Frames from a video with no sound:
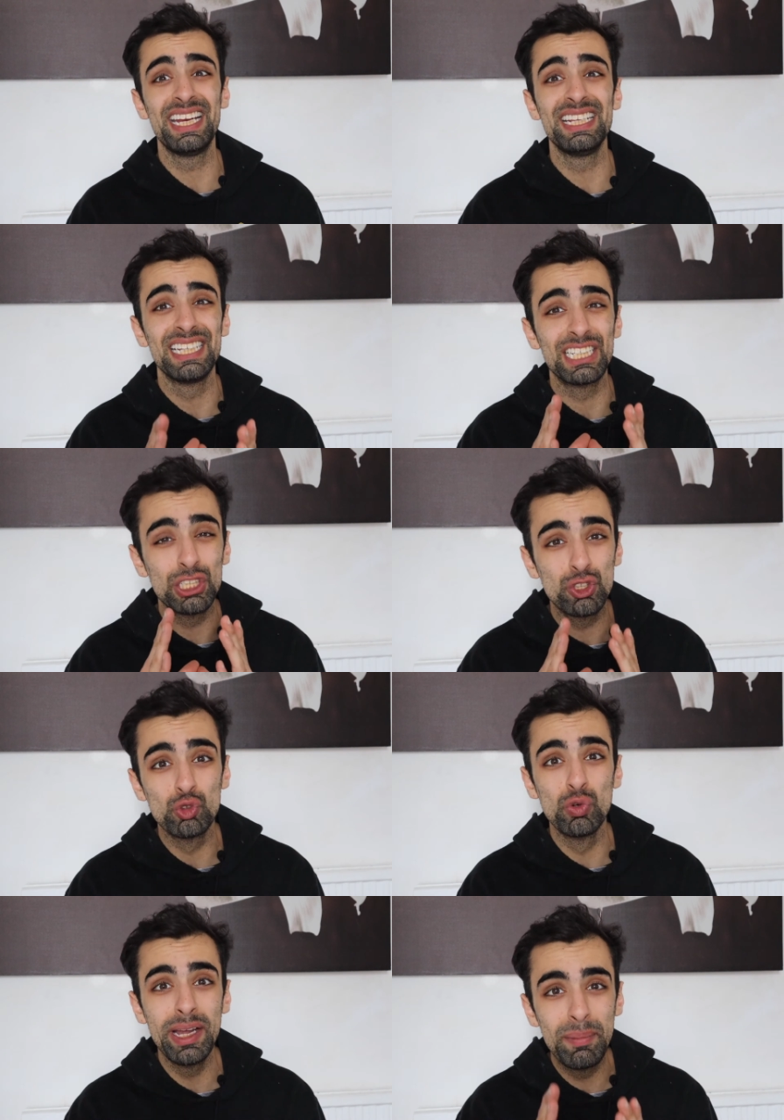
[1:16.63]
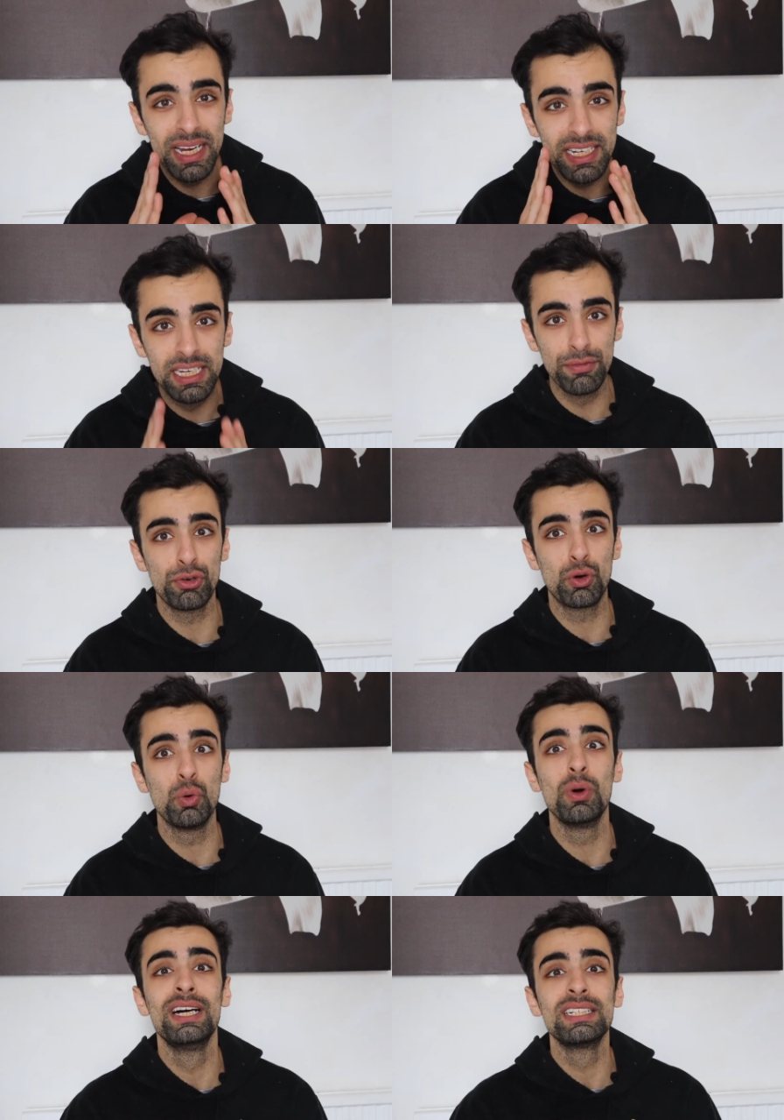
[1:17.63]
it is extremely
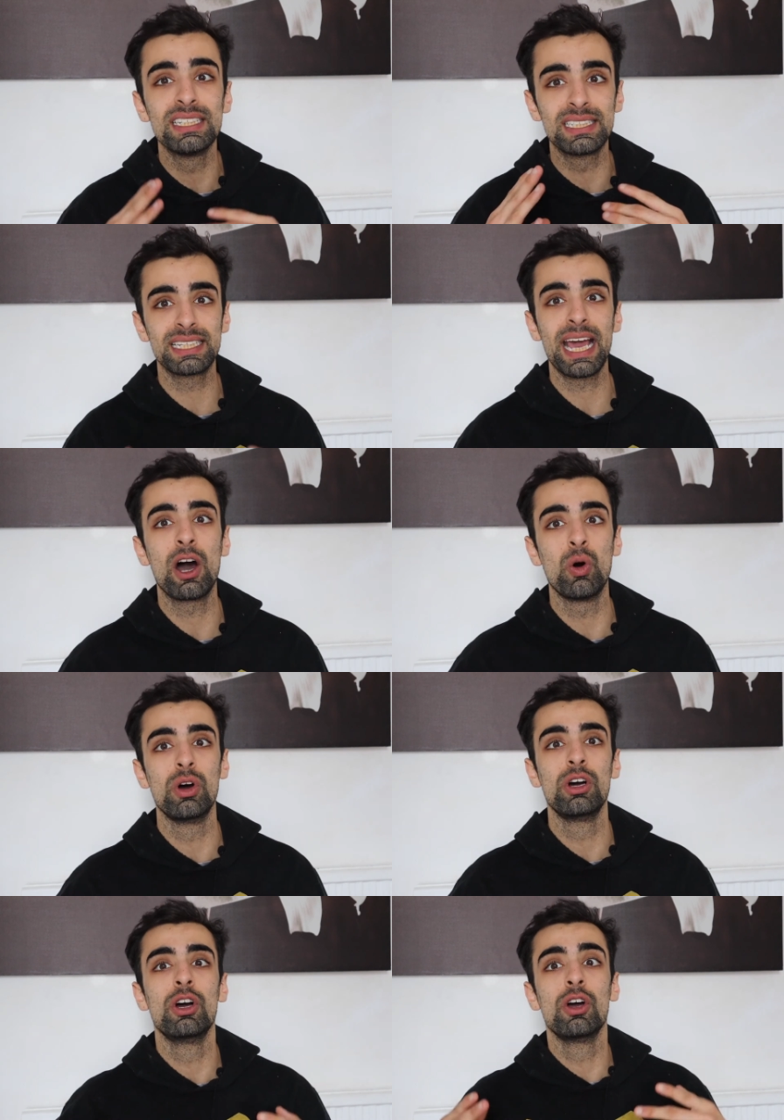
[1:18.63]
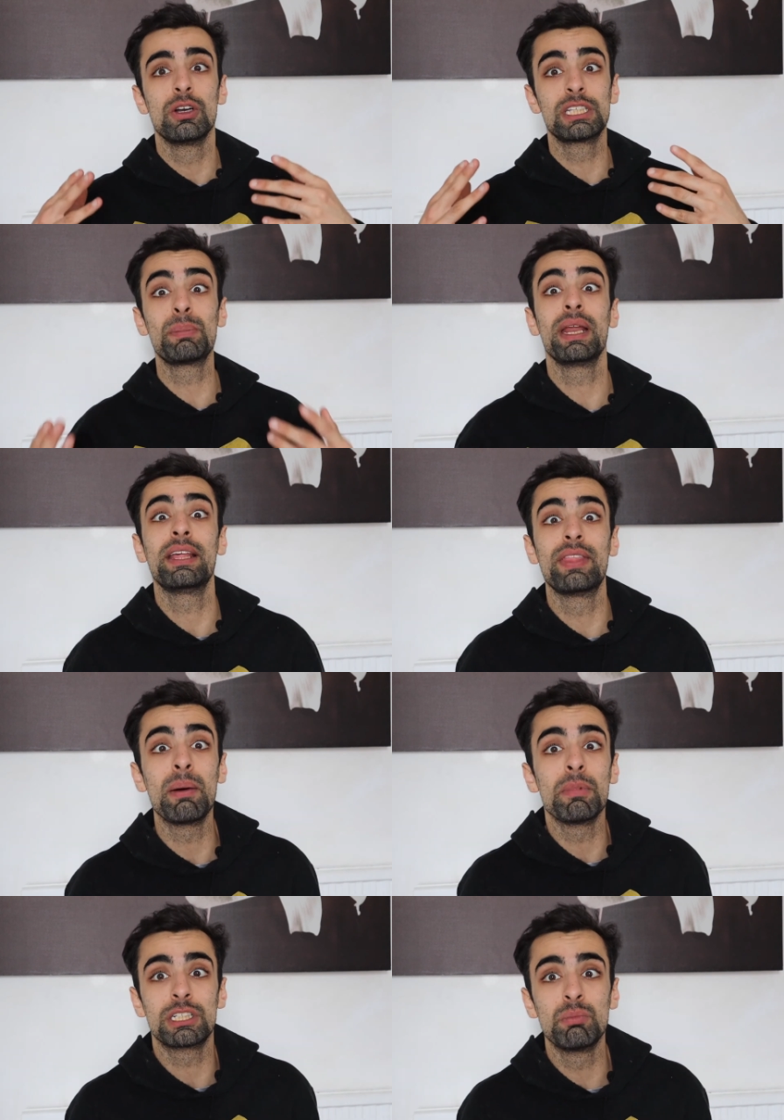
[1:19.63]
difficult to scale spending
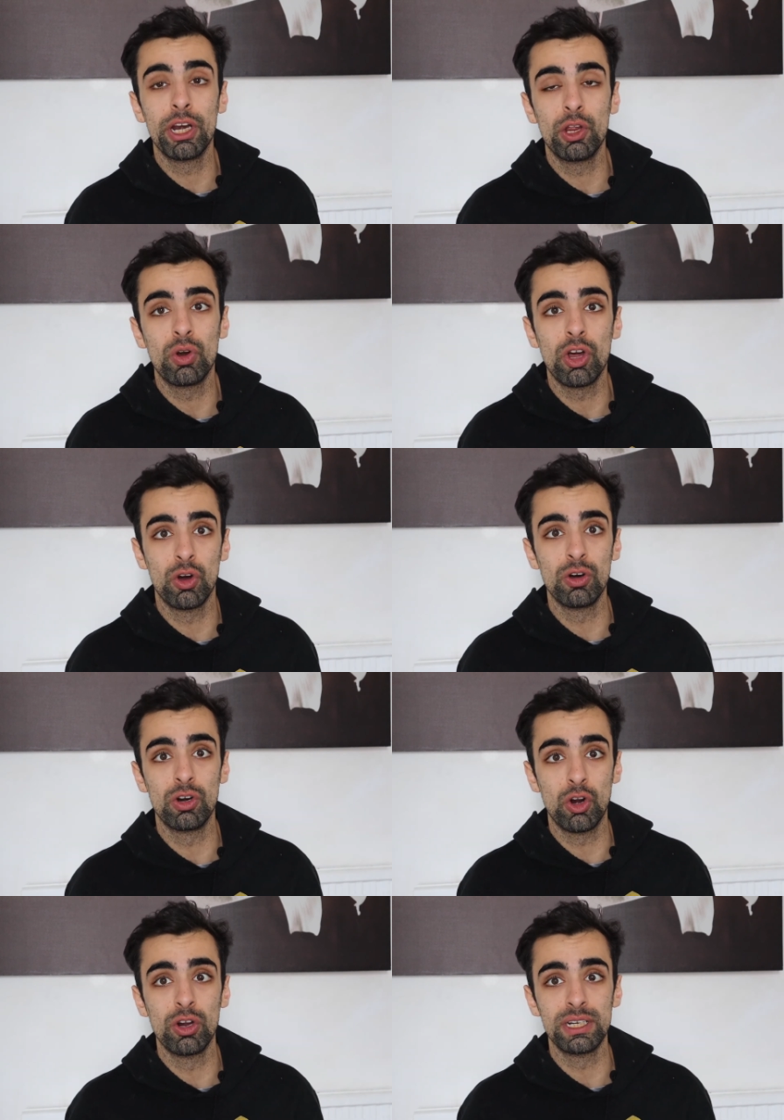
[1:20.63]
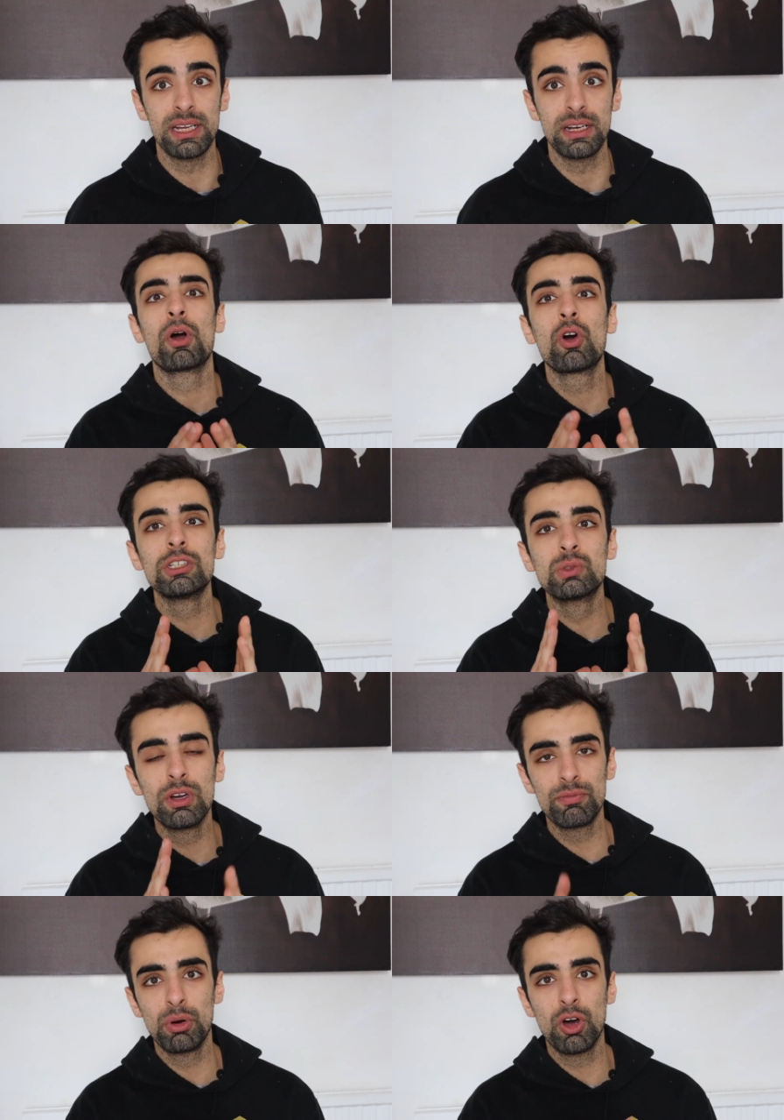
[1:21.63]
that much money on, on content. Because
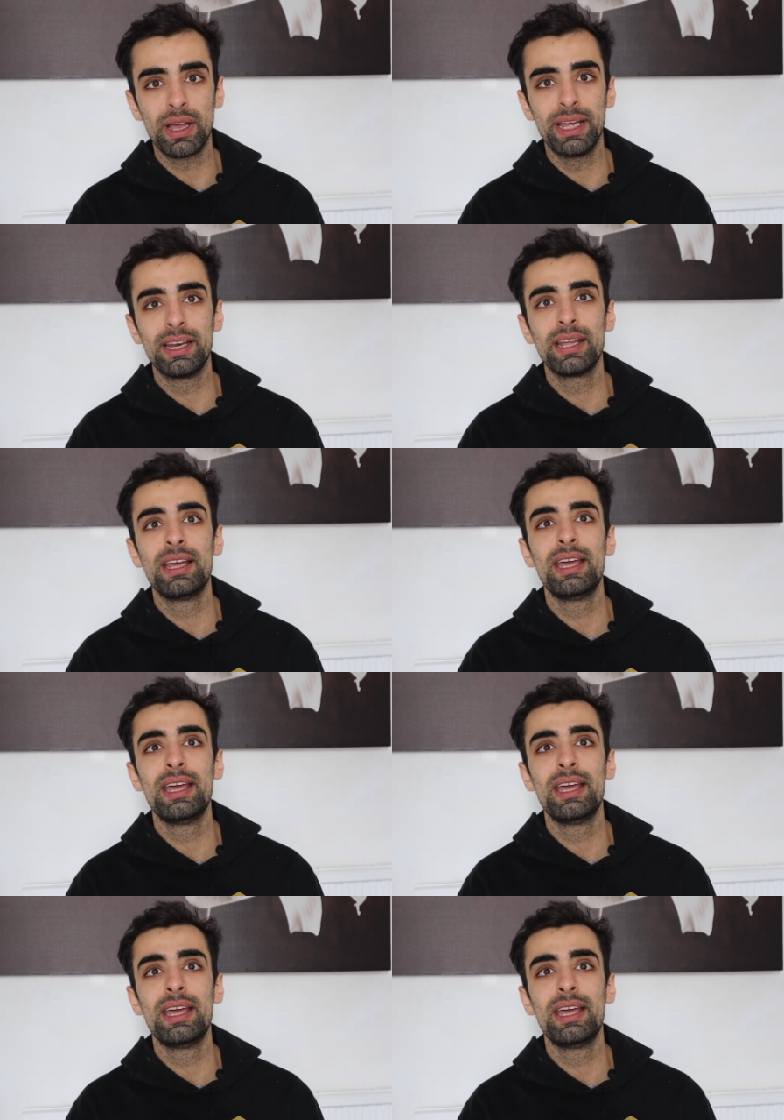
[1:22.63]
with blogging,